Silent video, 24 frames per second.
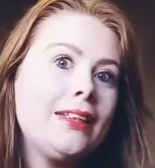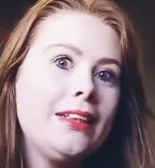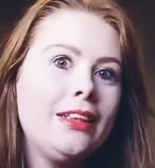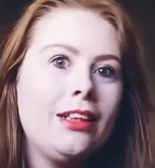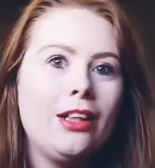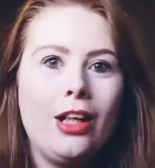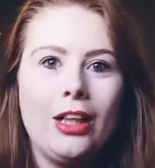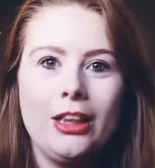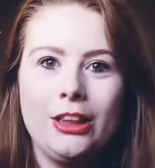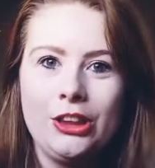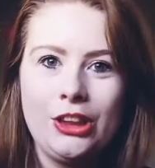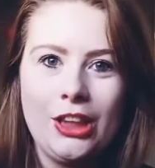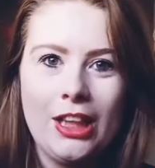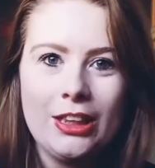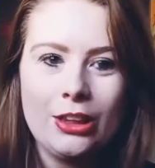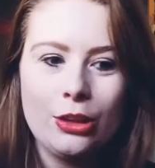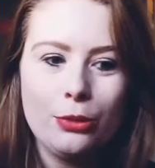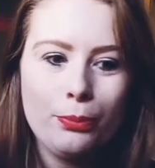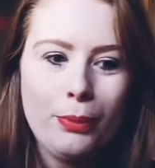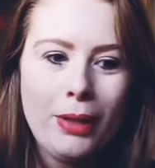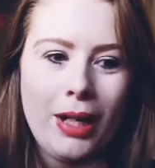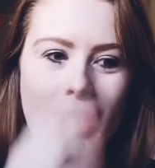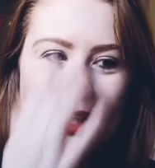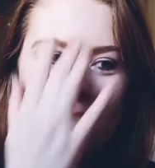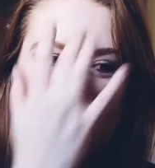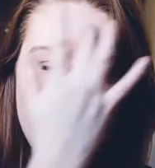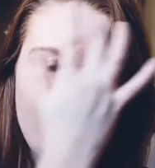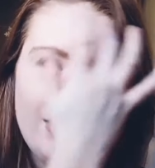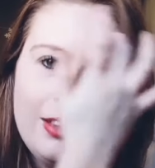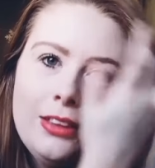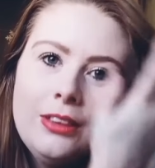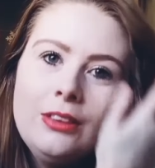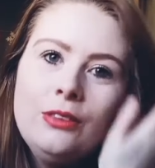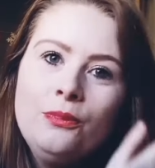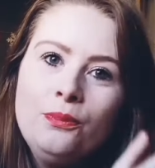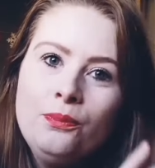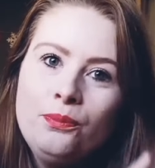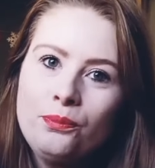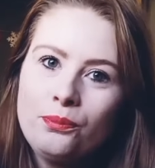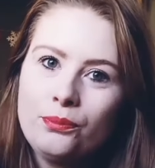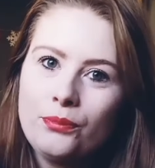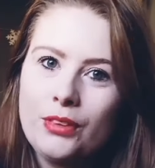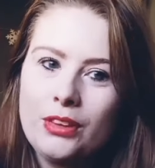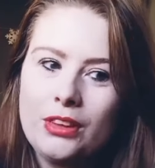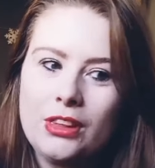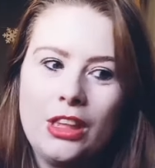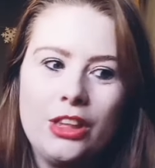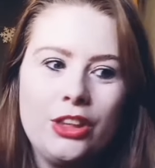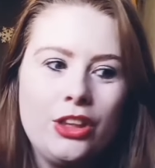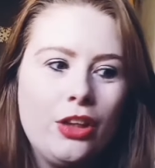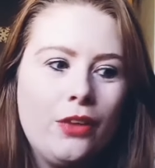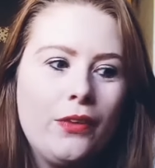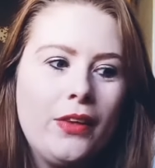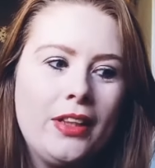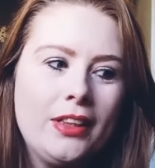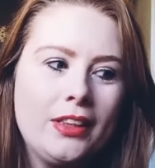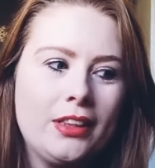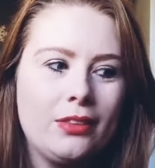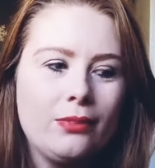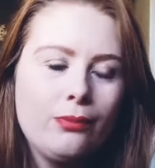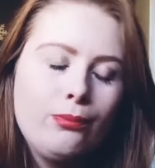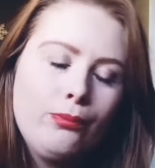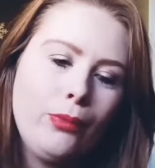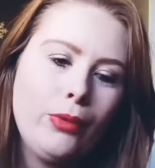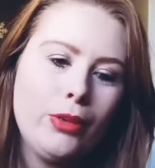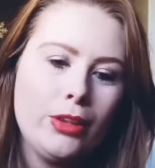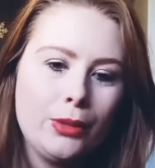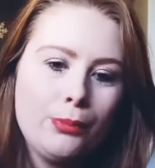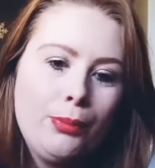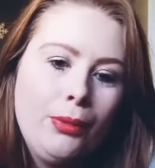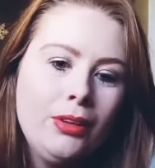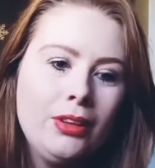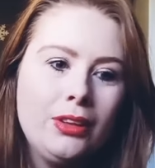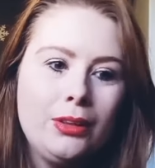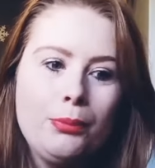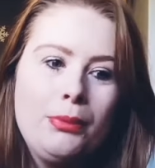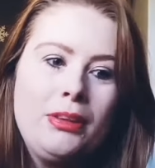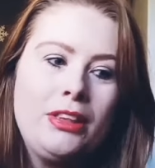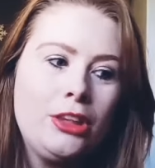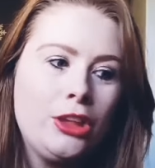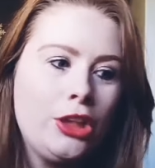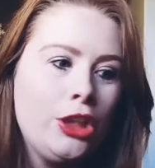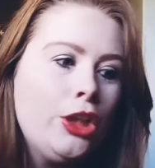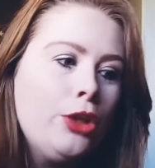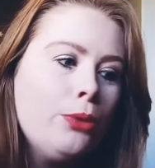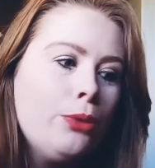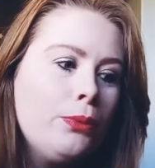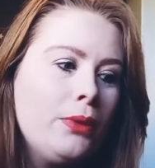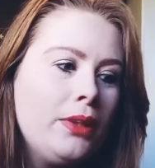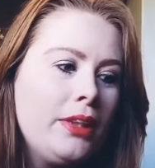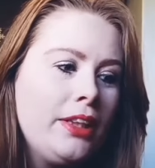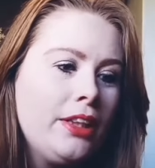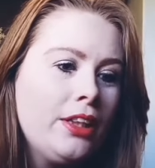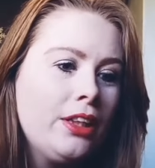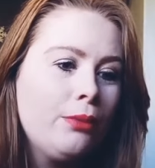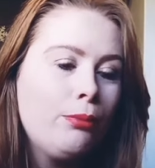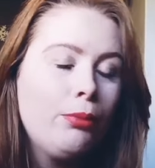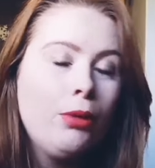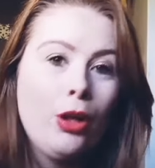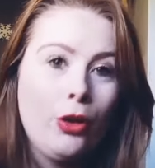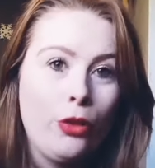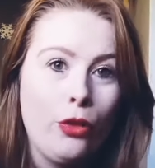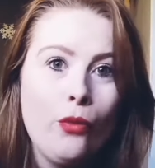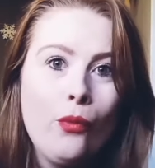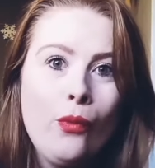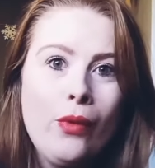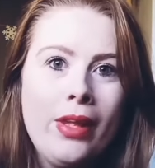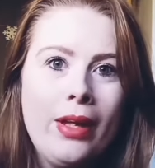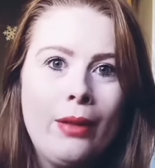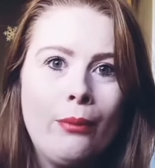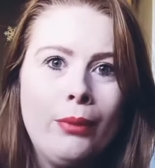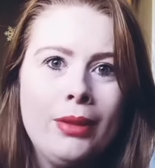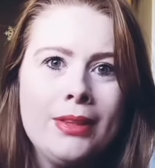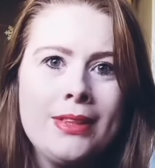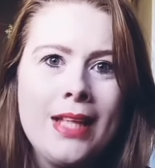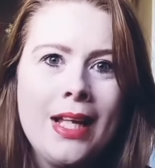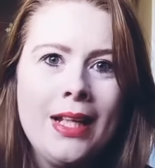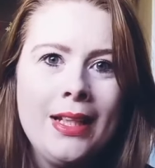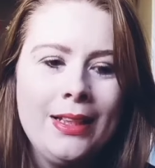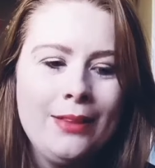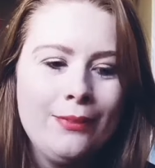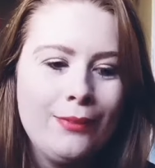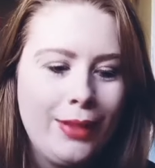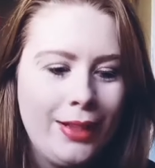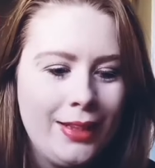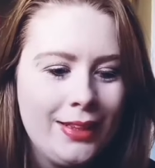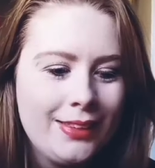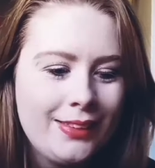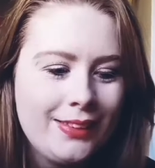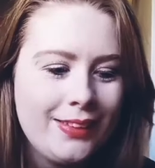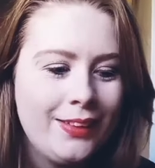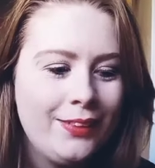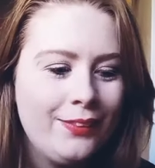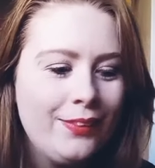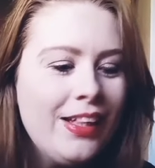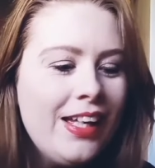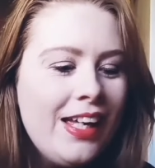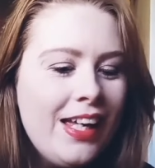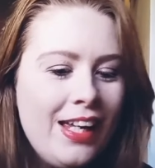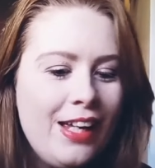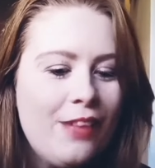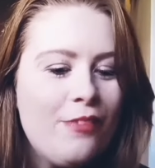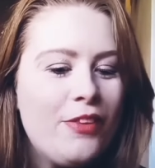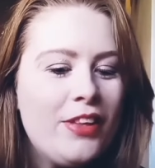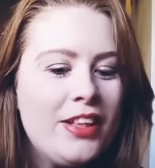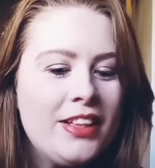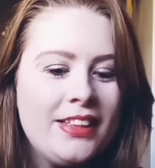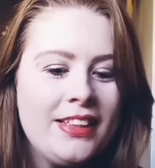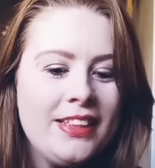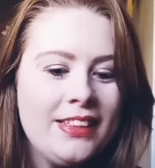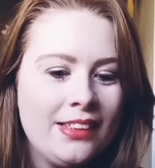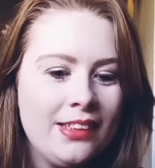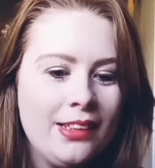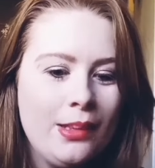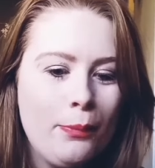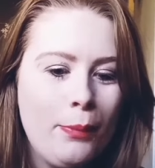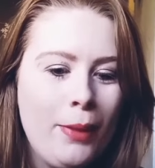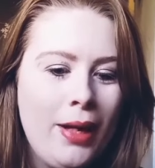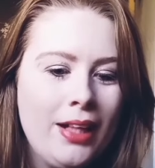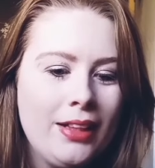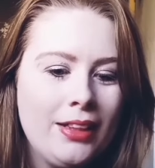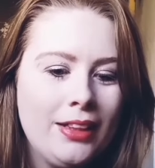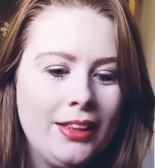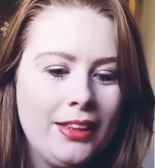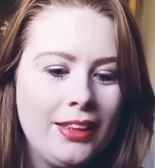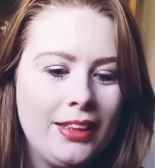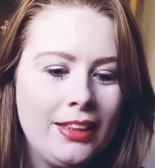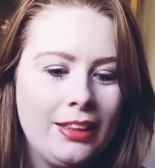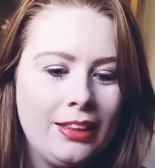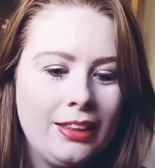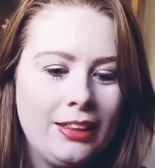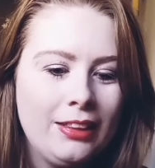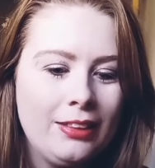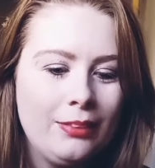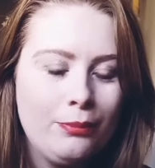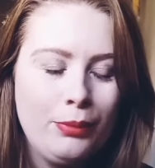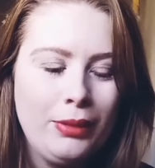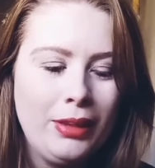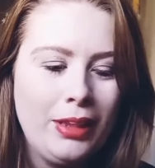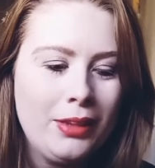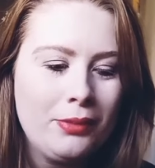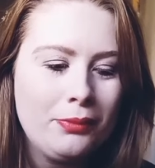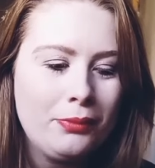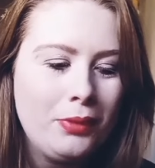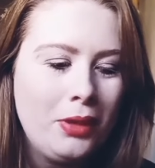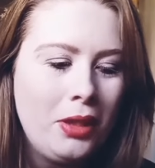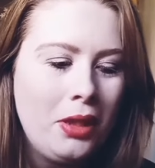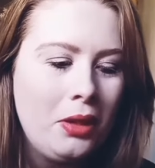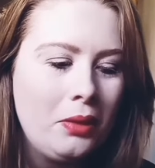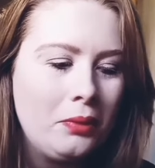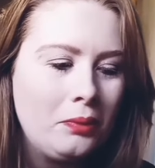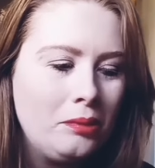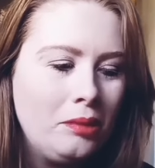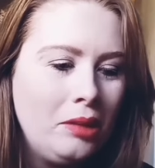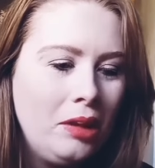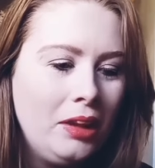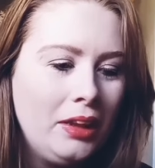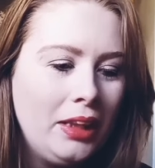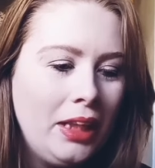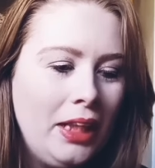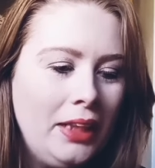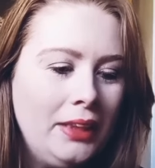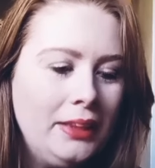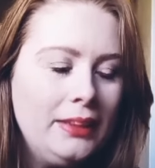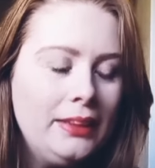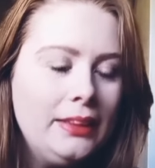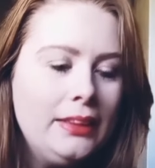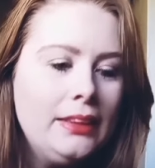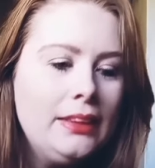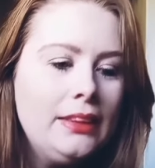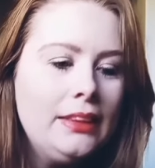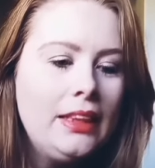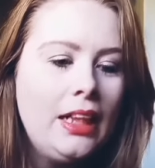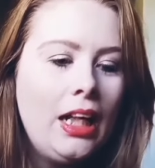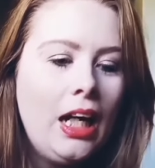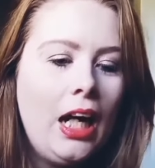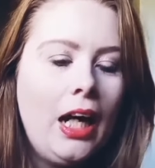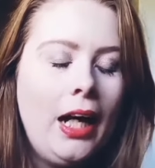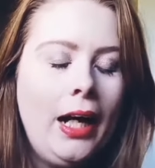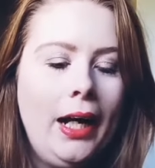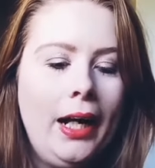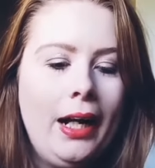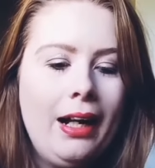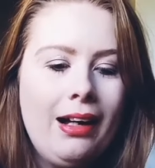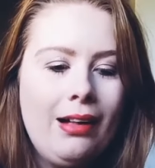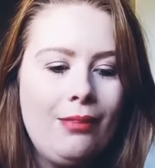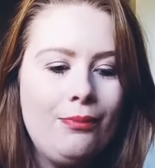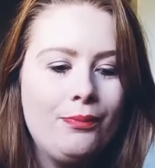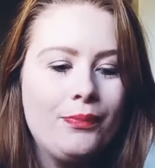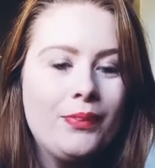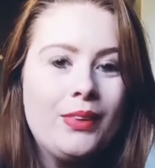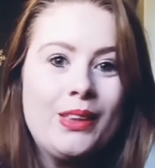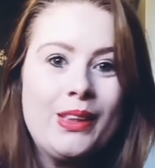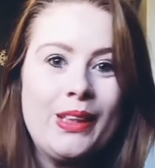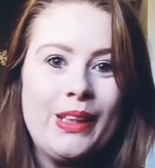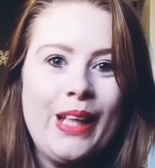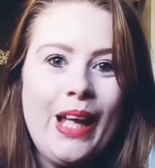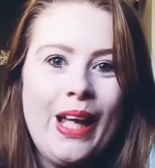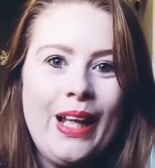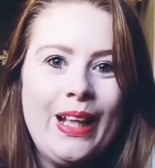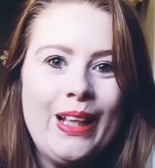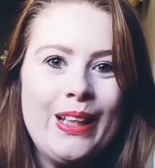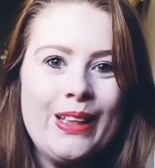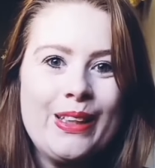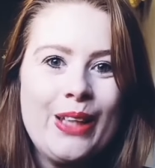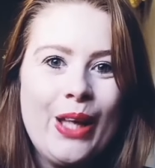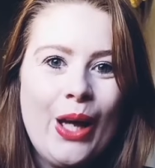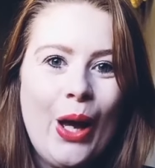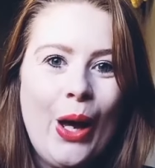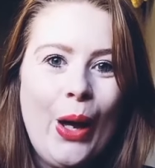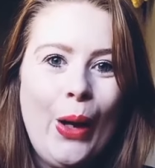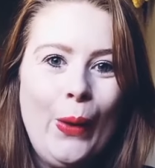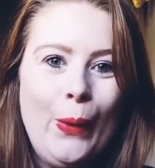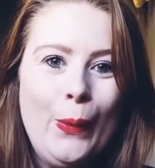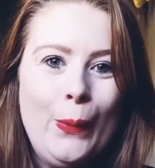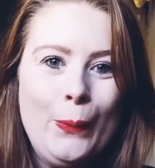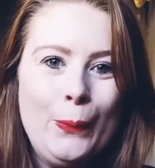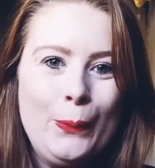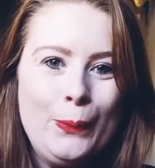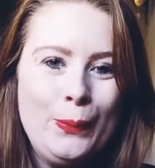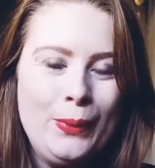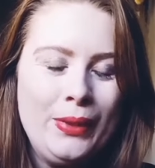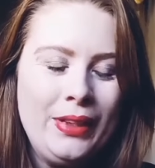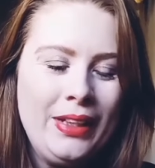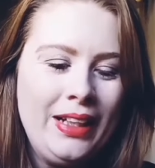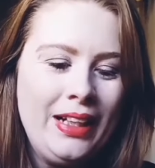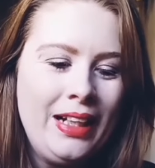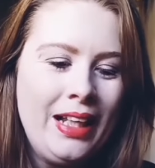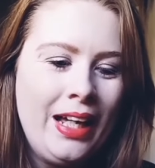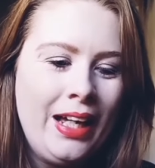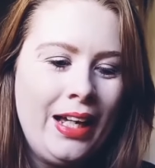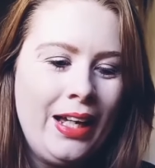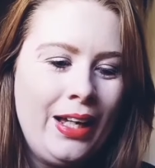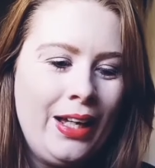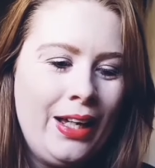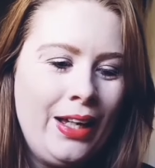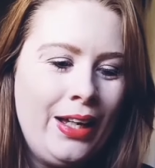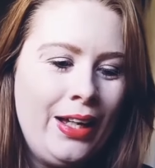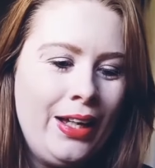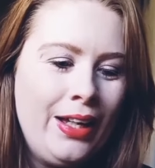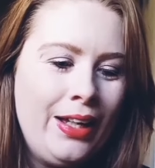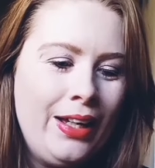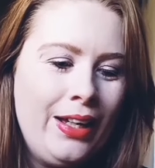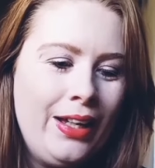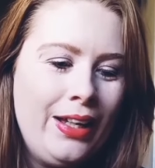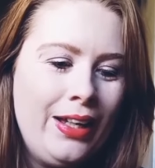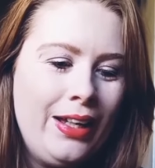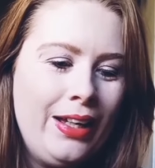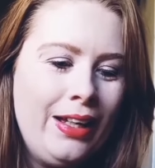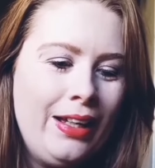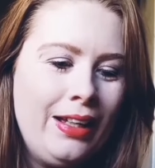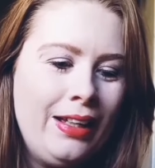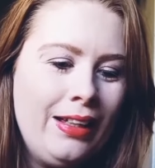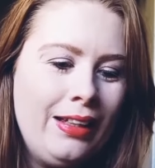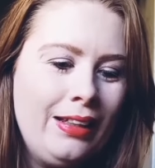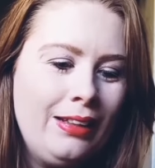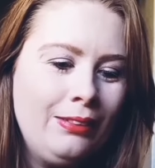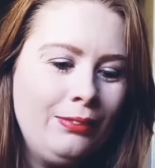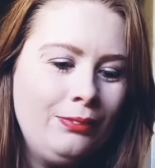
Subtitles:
an eyeshadow palette, because I know there's supposed to be two in here, but I thought there was anyway. So if this isn't a palette, then I'm gonna be like, oh, okay. So yeah, let's open it up.